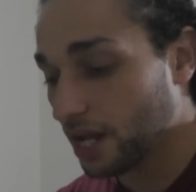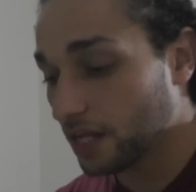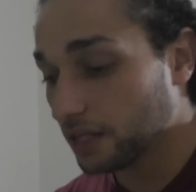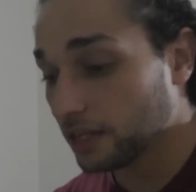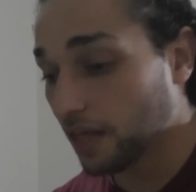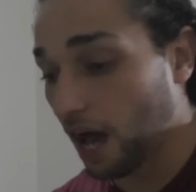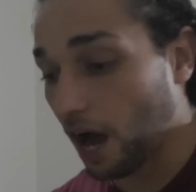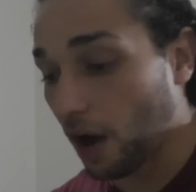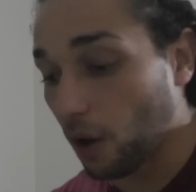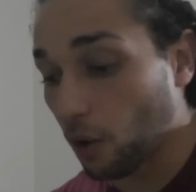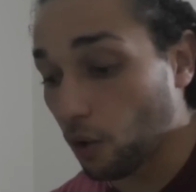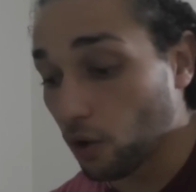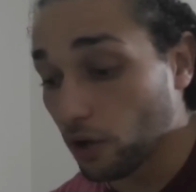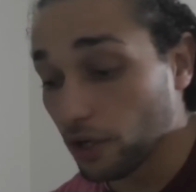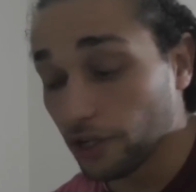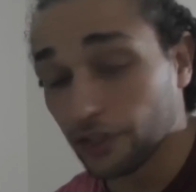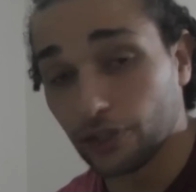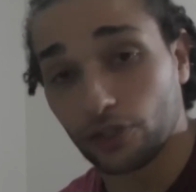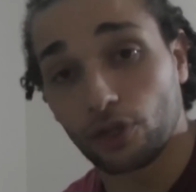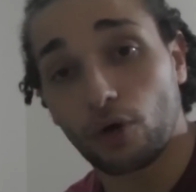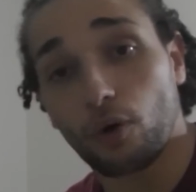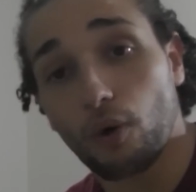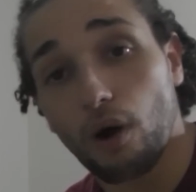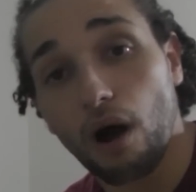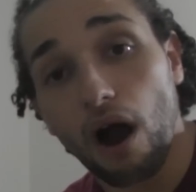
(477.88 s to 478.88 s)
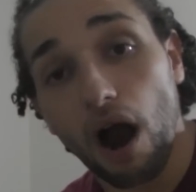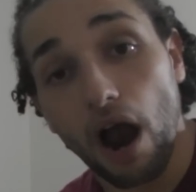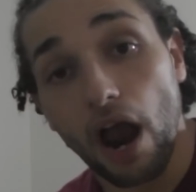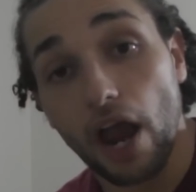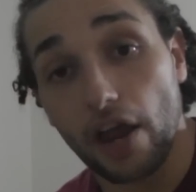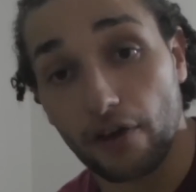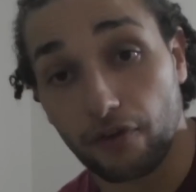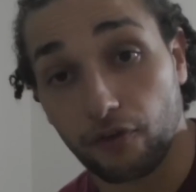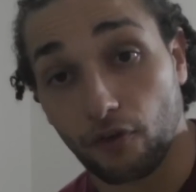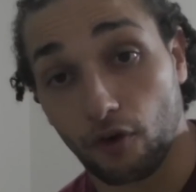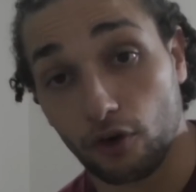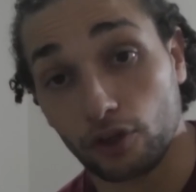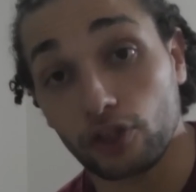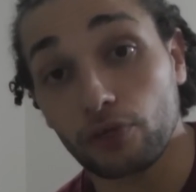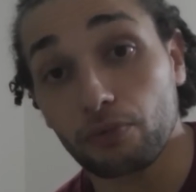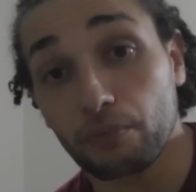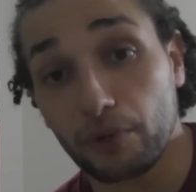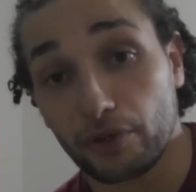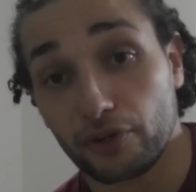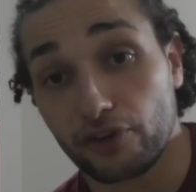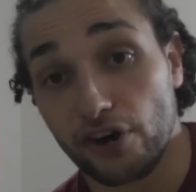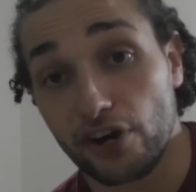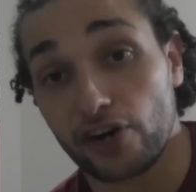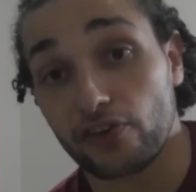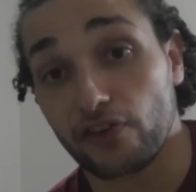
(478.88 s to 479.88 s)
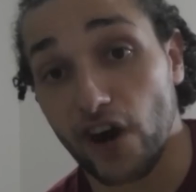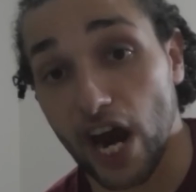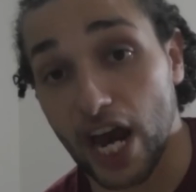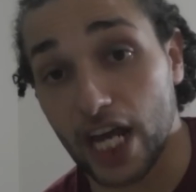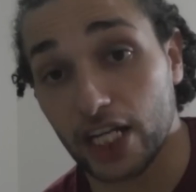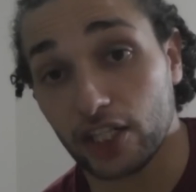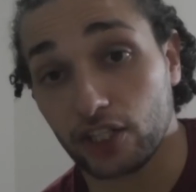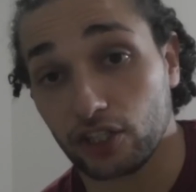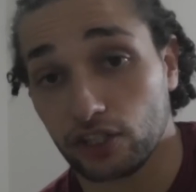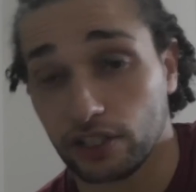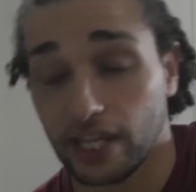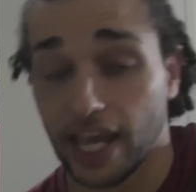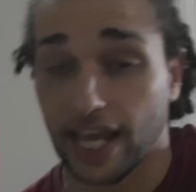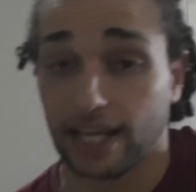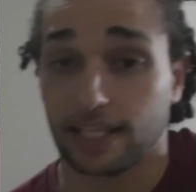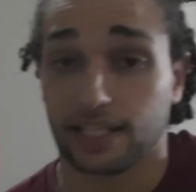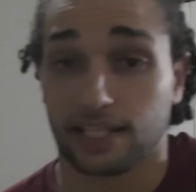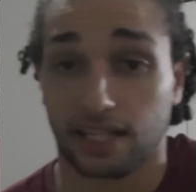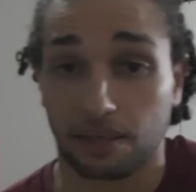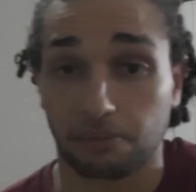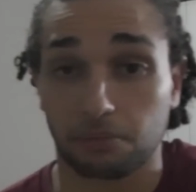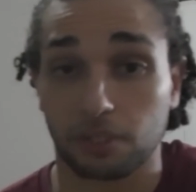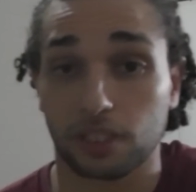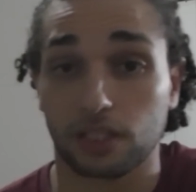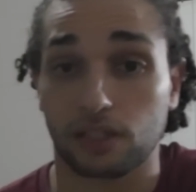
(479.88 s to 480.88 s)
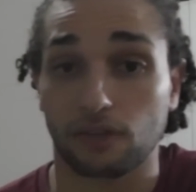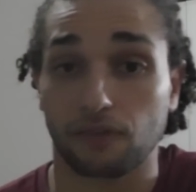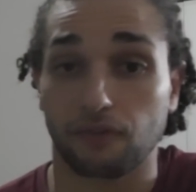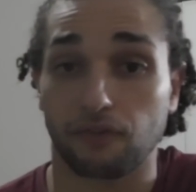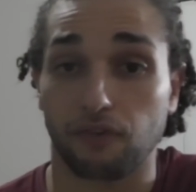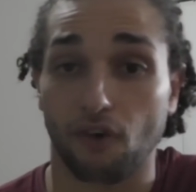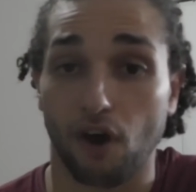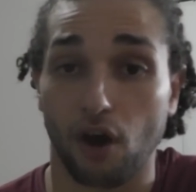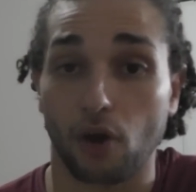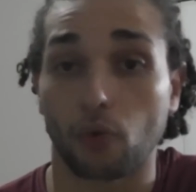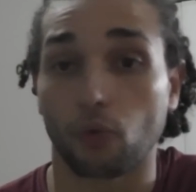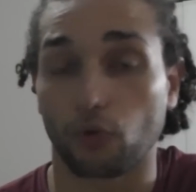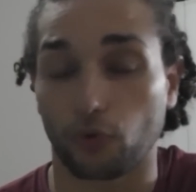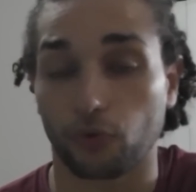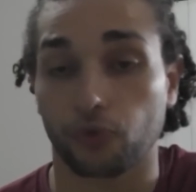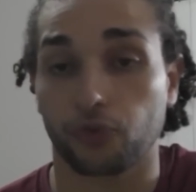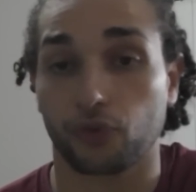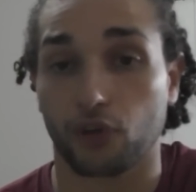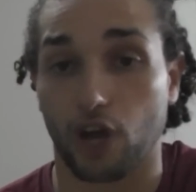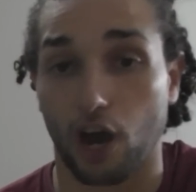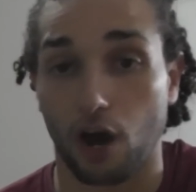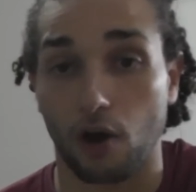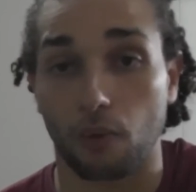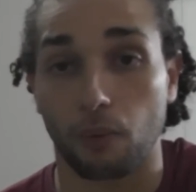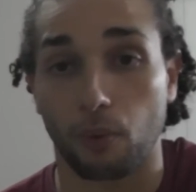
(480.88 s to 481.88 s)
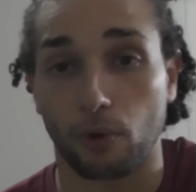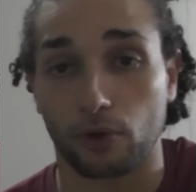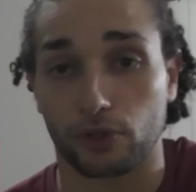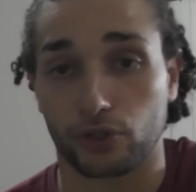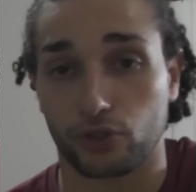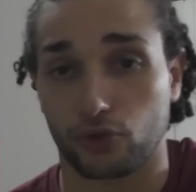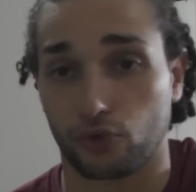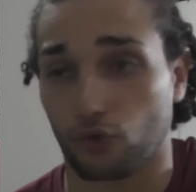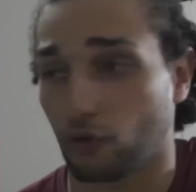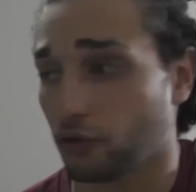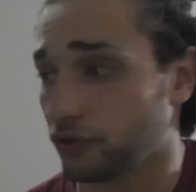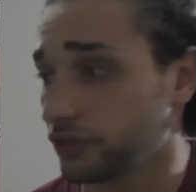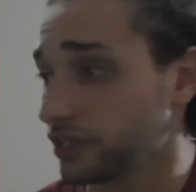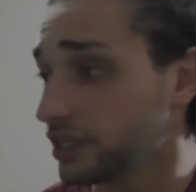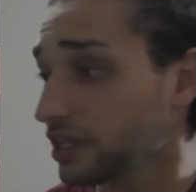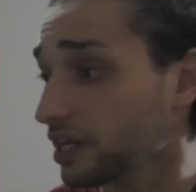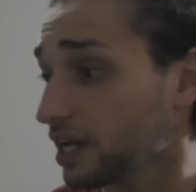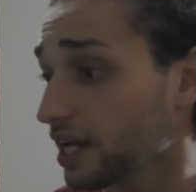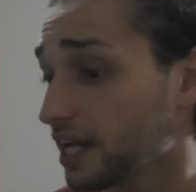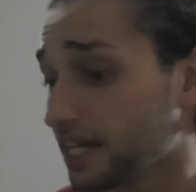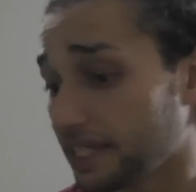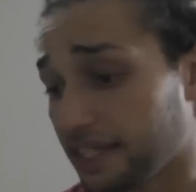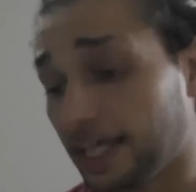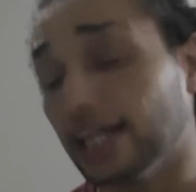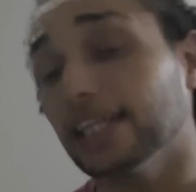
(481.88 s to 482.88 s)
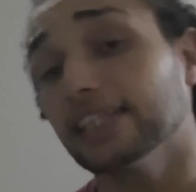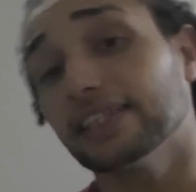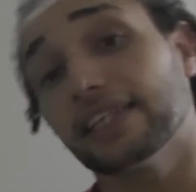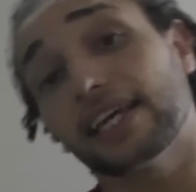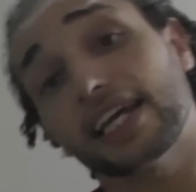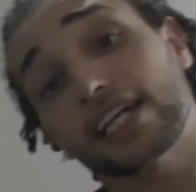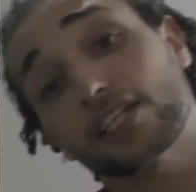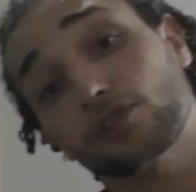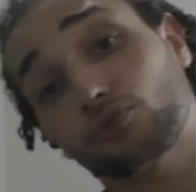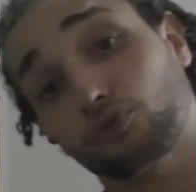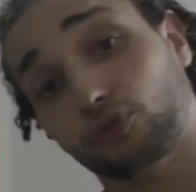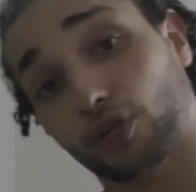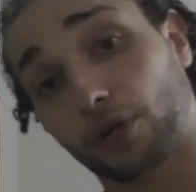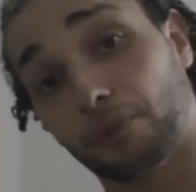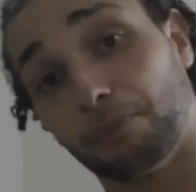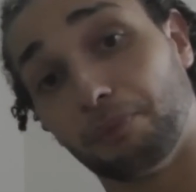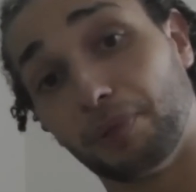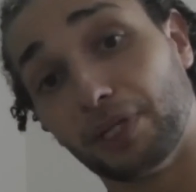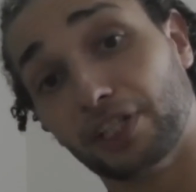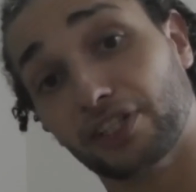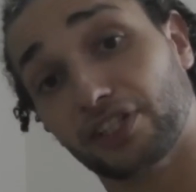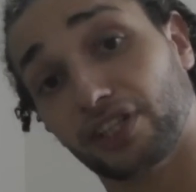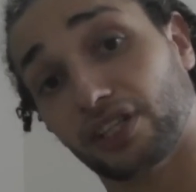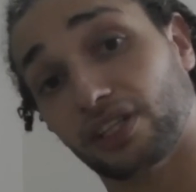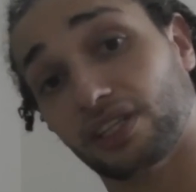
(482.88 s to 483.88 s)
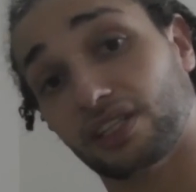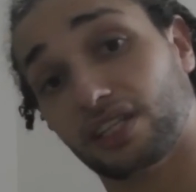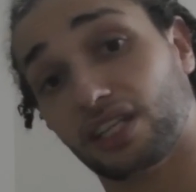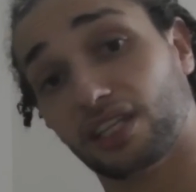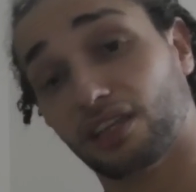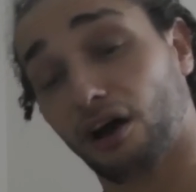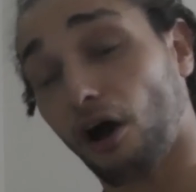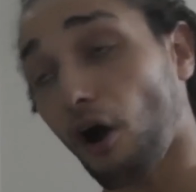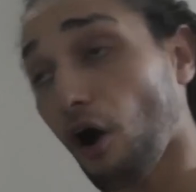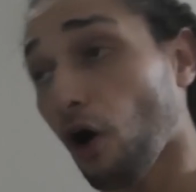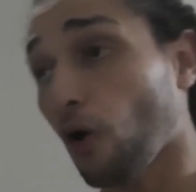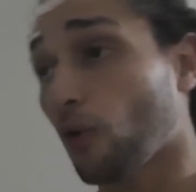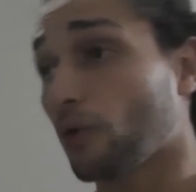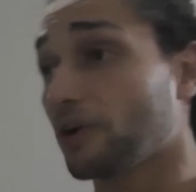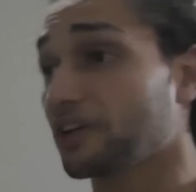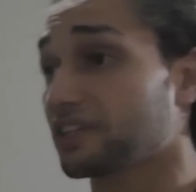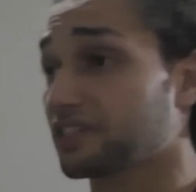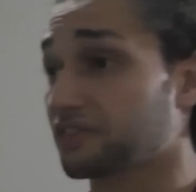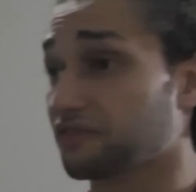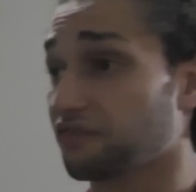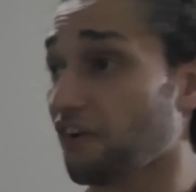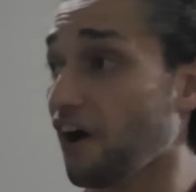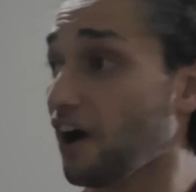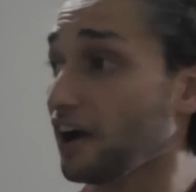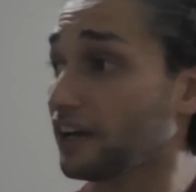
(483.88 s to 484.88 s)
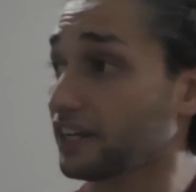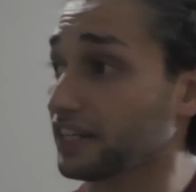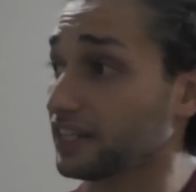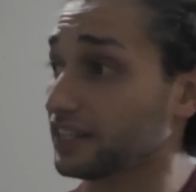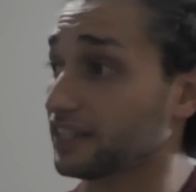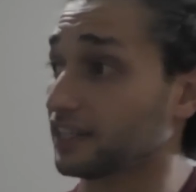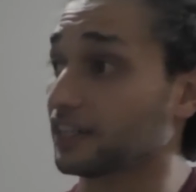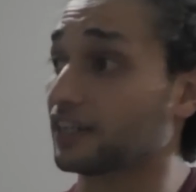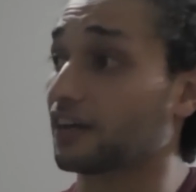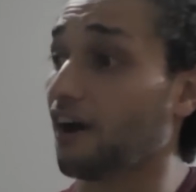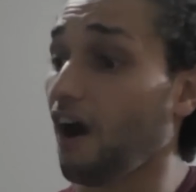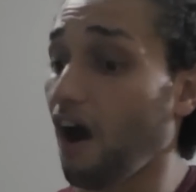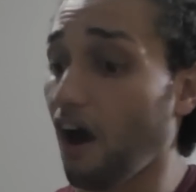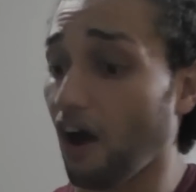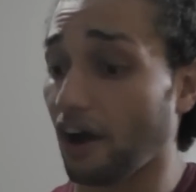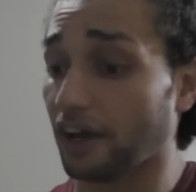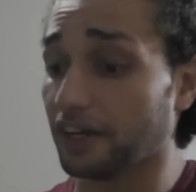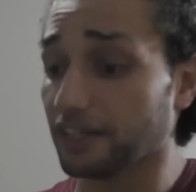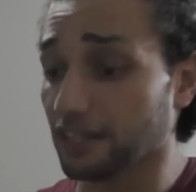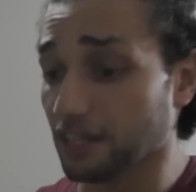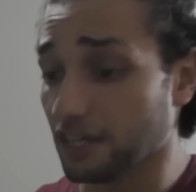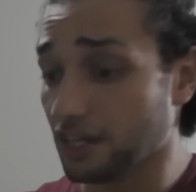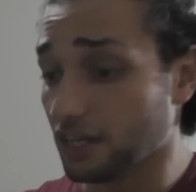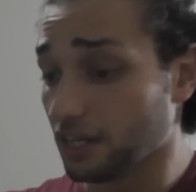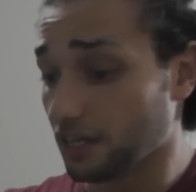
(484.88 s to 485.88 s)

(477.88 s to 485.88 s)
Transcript: Now, you know what? If Conor McGregor actually accepted the fight with Cowboy Cerrone, Nate Diaz would have bitched and he said, "Oh, he's fighting the guy